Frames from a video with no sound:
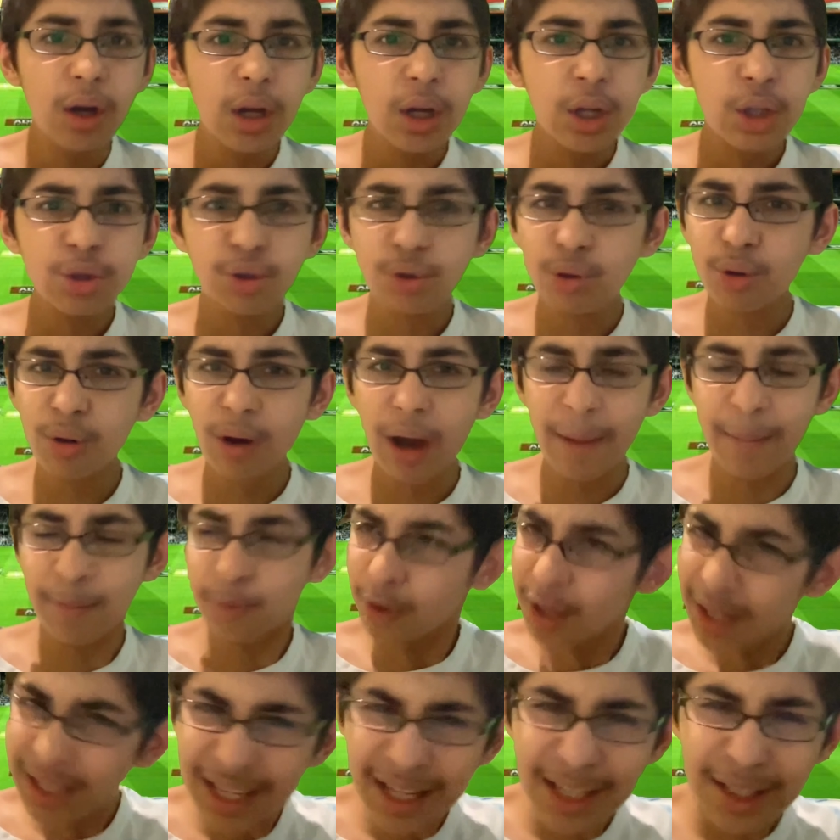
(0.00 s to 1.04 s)
So I'm
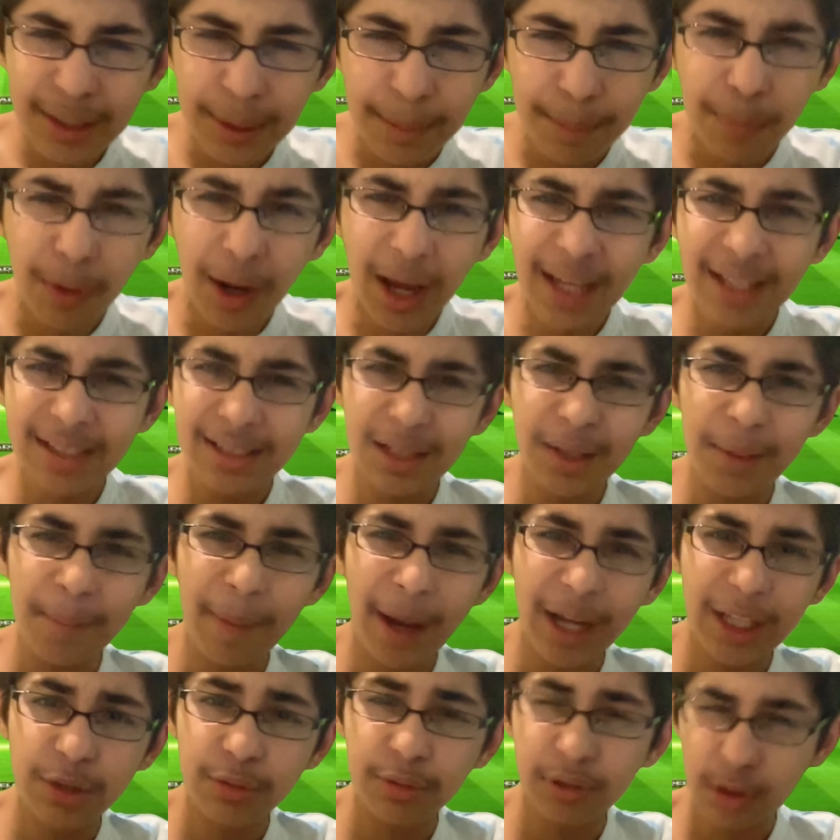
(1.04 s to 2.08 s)
really surprised that the
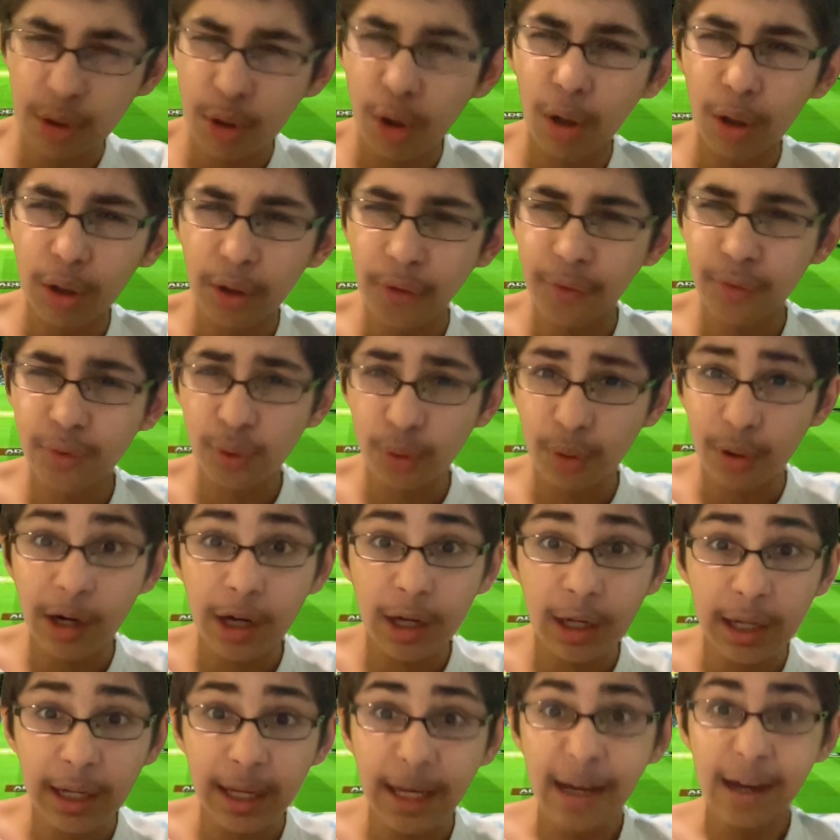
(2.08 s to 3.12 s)
match was called off so
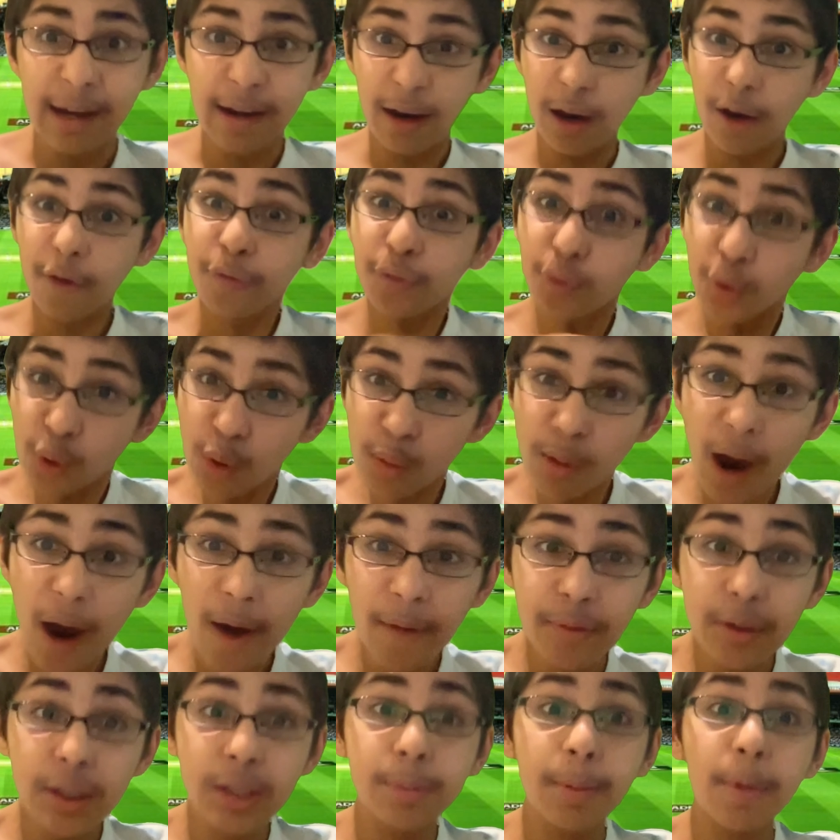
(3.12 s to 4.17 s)
early, a few
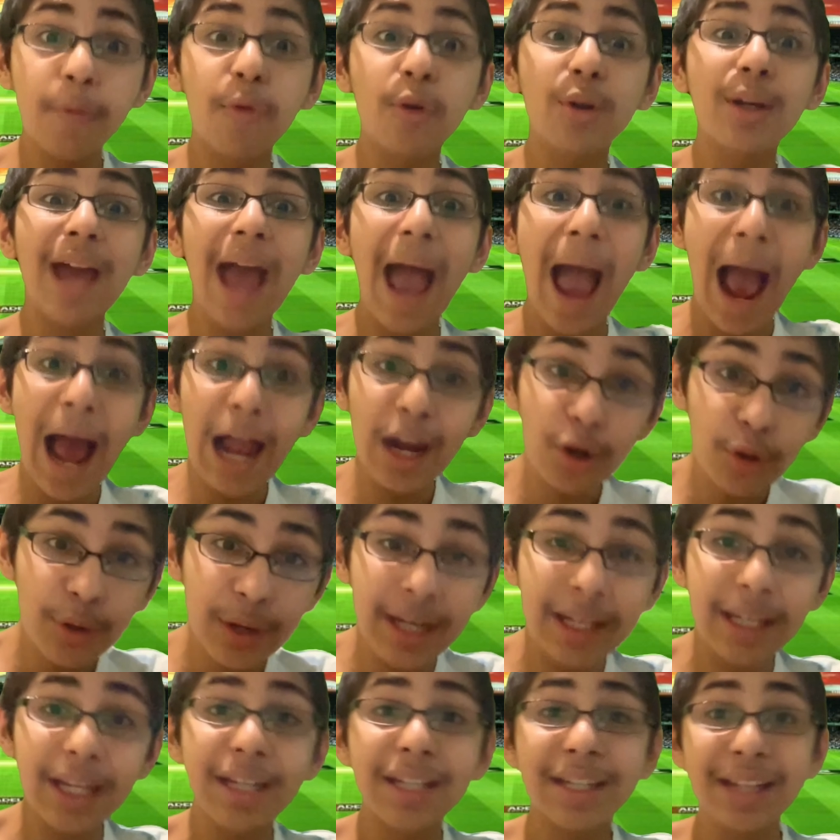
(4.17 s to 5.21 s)
hours before the
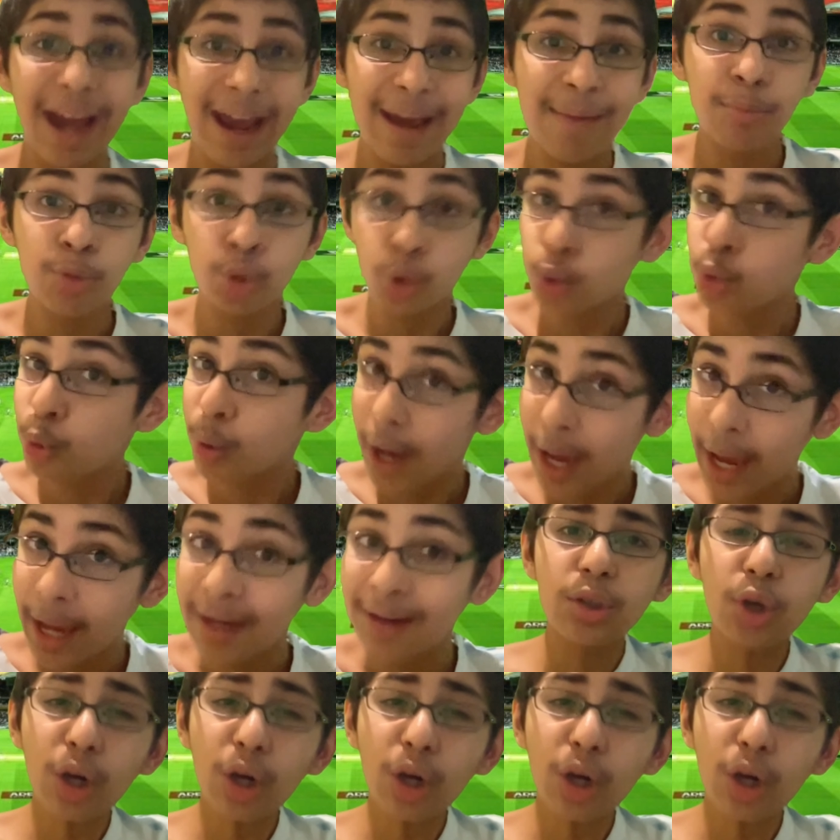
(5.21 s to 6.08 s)
allocated time to end.